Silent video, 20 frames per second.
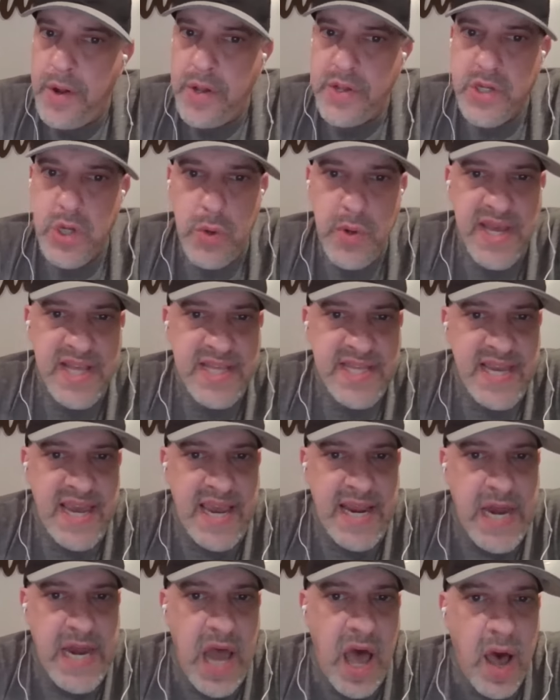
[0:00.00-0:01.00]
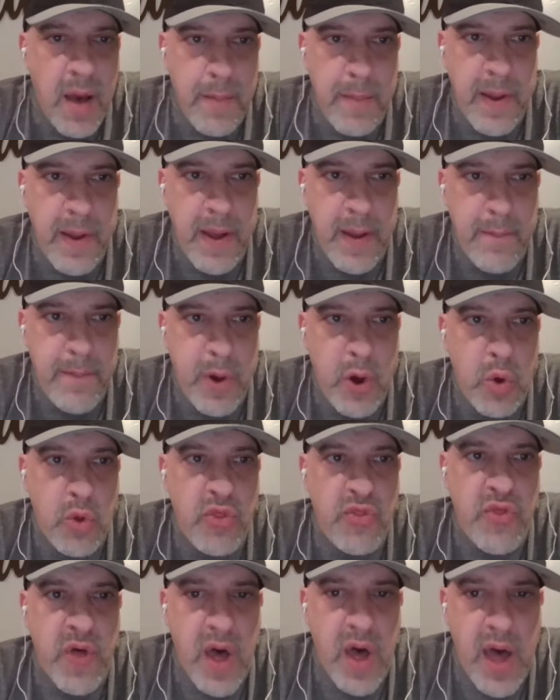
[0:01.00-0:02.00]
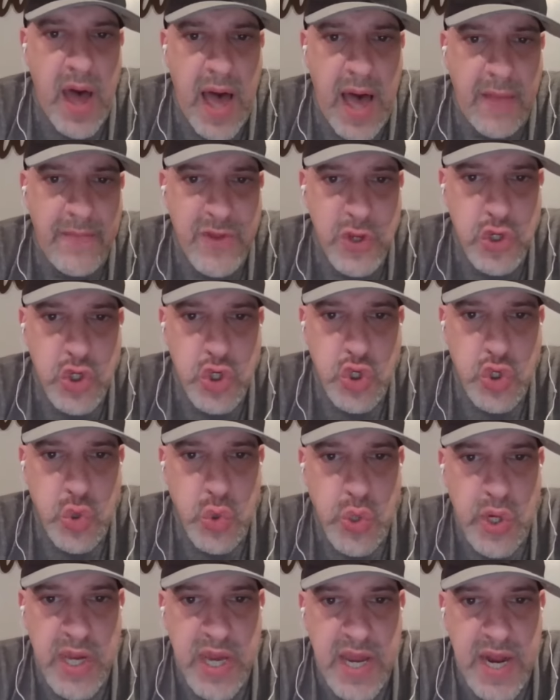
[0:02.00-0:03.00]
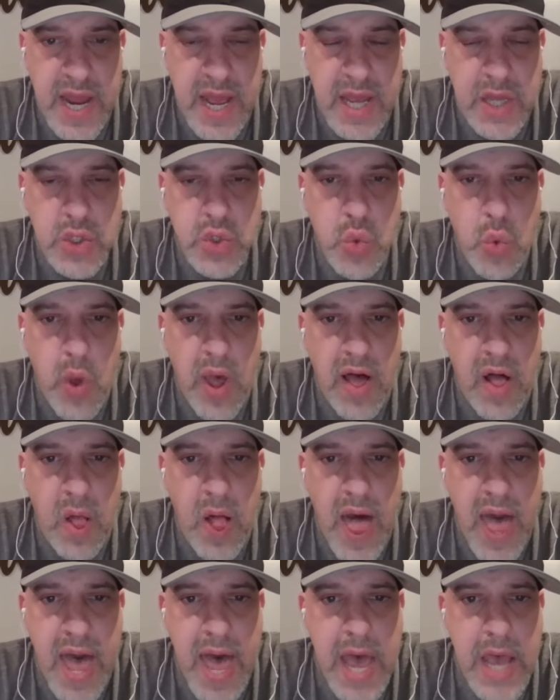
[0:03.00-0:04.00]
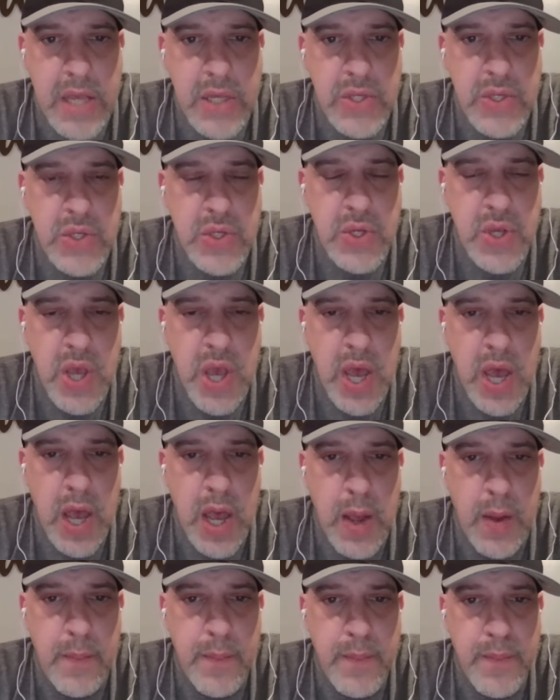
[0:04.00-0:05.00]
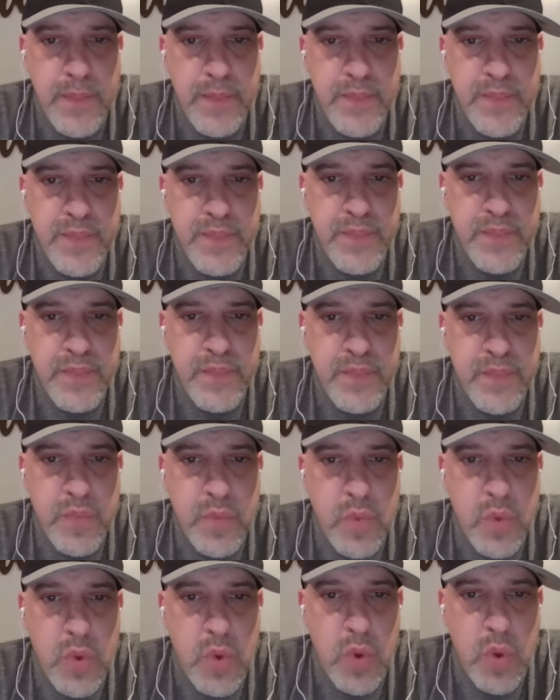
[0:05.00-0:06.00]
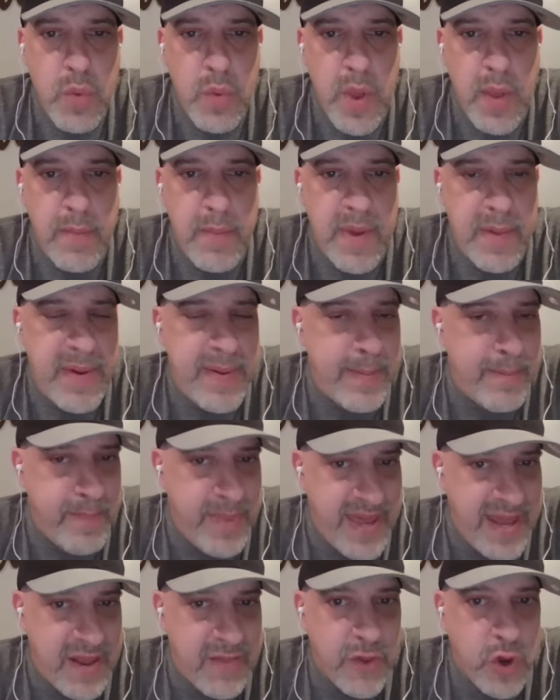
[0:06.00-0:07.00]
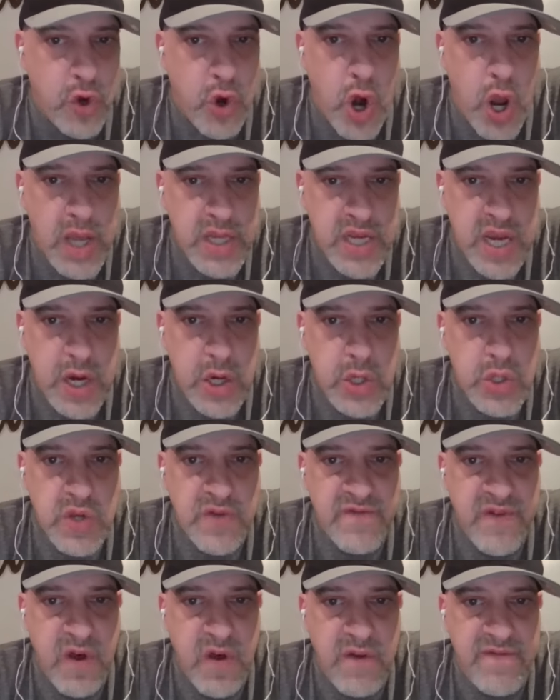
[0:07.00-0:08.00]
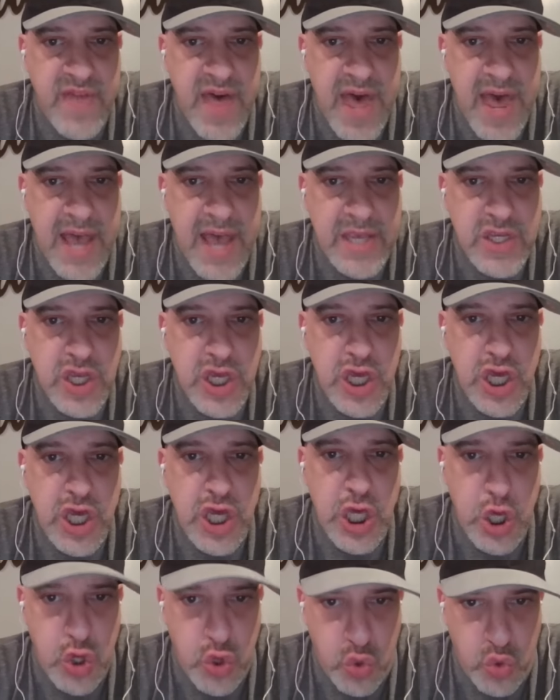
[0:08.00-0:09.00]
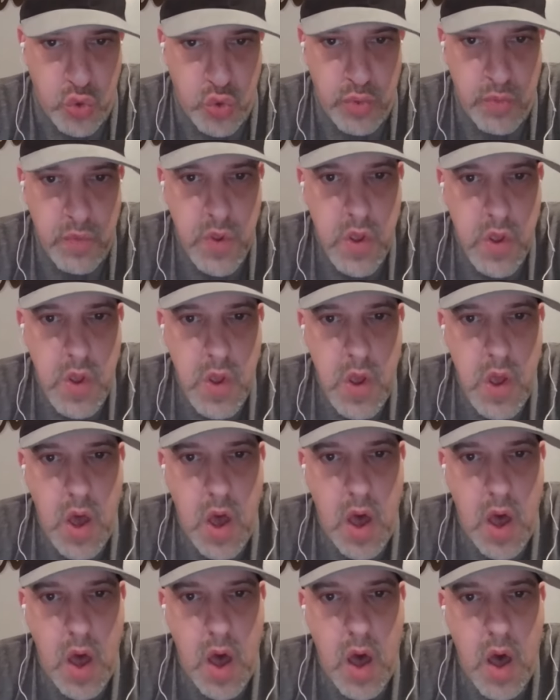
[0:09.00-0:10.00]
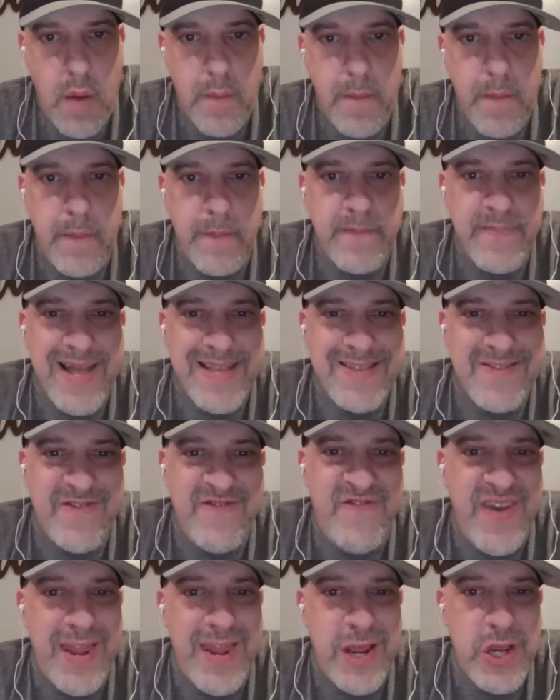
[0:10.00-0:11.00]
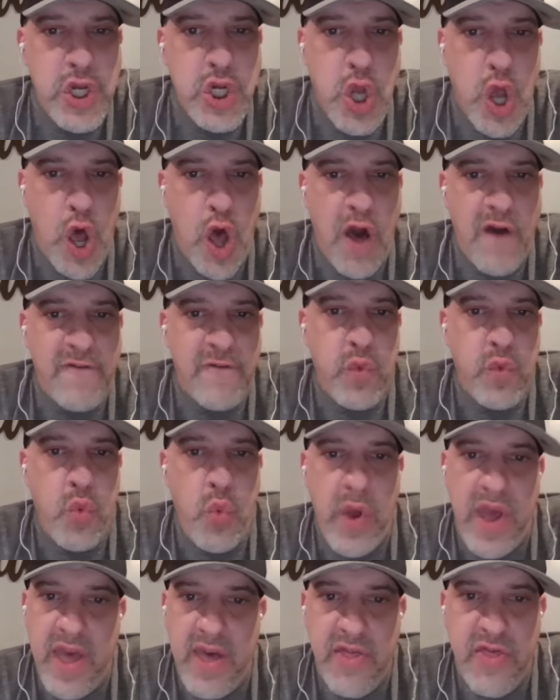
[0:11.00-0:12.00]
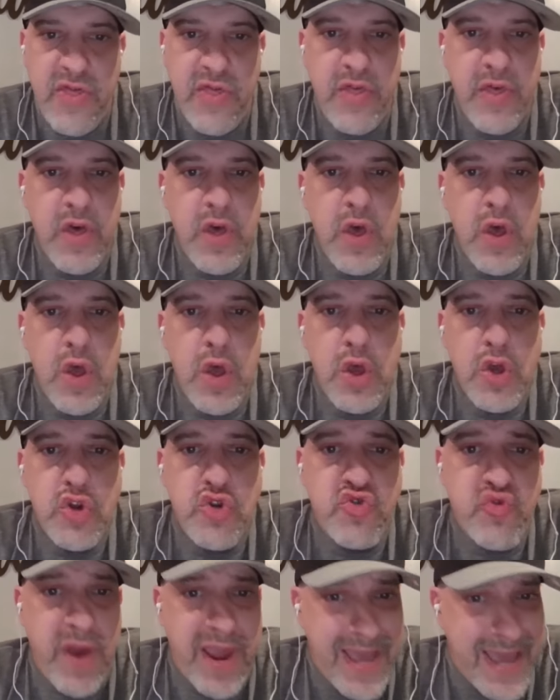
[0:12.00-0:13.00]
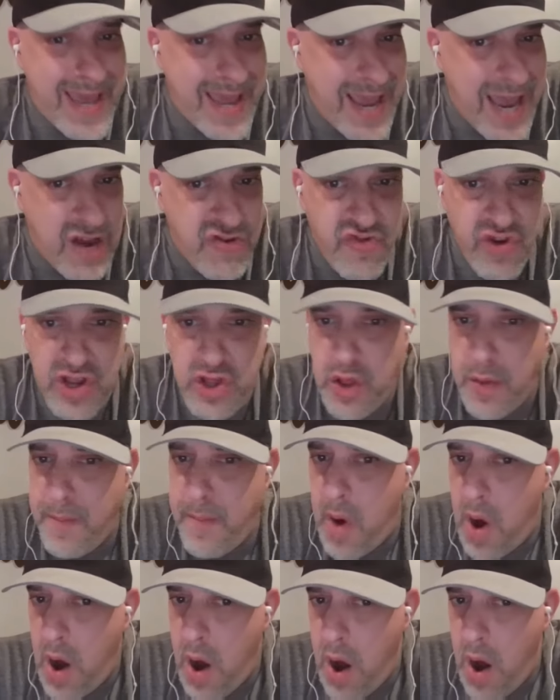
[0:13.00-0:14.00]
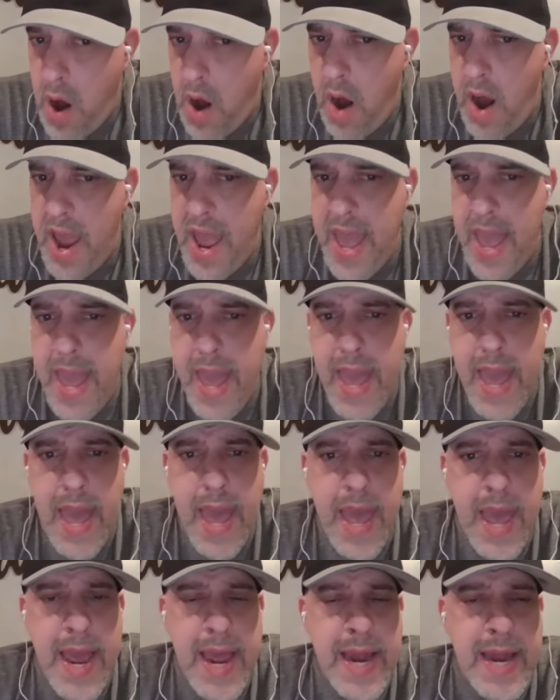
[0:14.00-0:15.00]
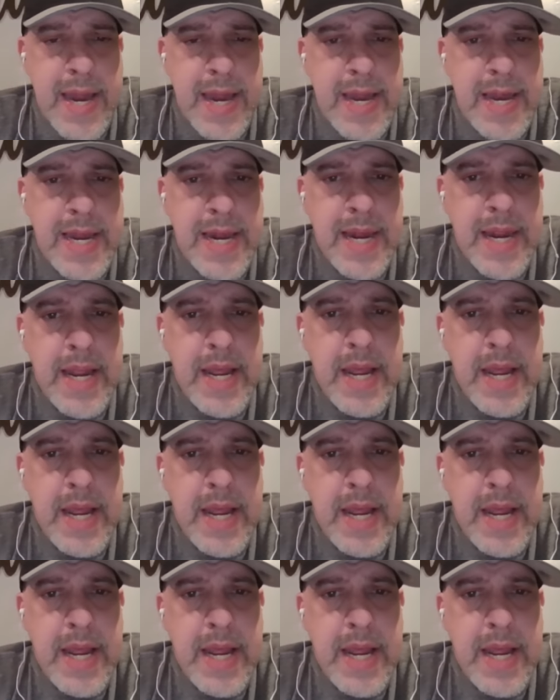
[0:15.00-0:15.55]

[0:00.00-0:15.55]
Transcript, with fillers: So it's heating up both uh, on the street as well as um, being in the crosshairs of, of the SQ. Um, let's finish off with Drake and Kendrick Lamar. And